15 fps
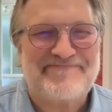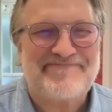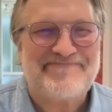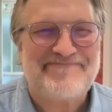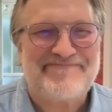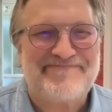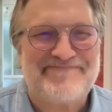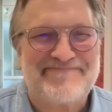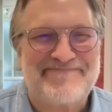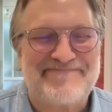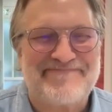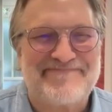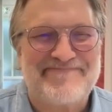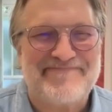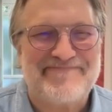
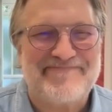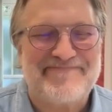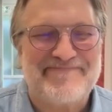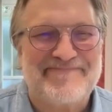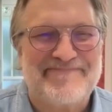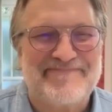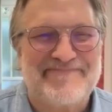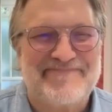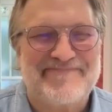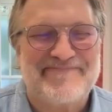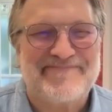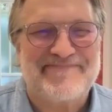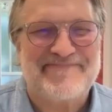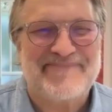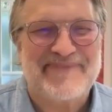
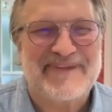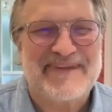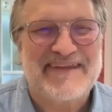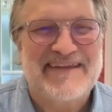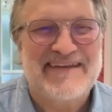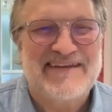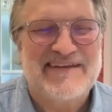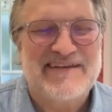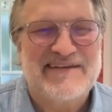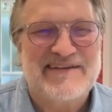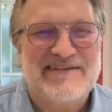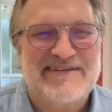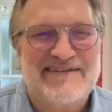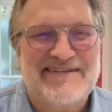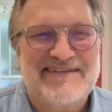
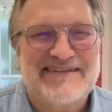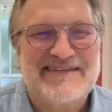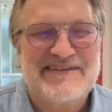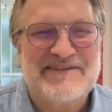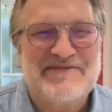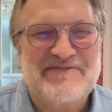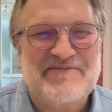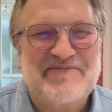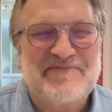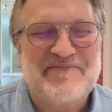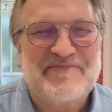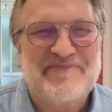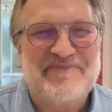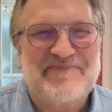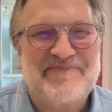
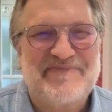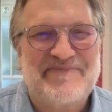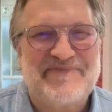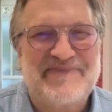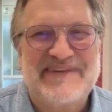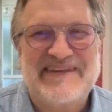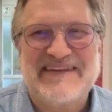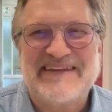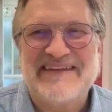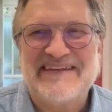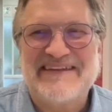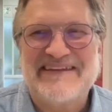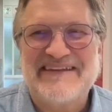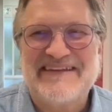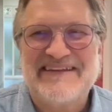
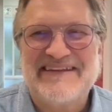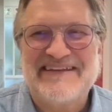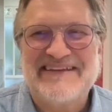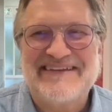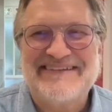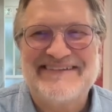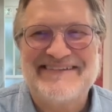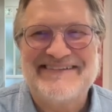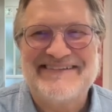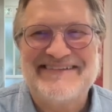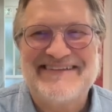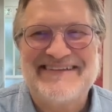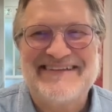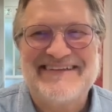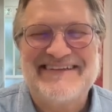
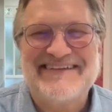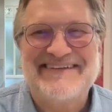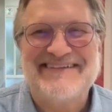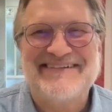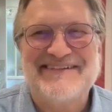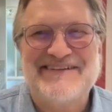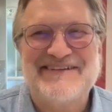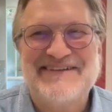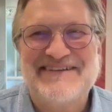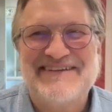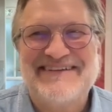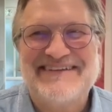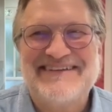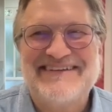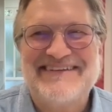
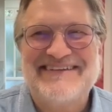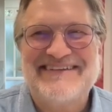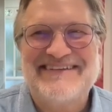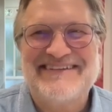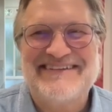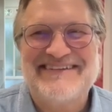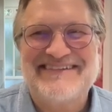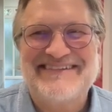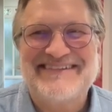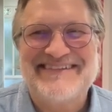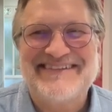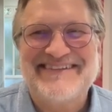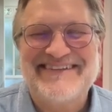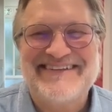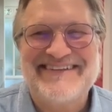(silent)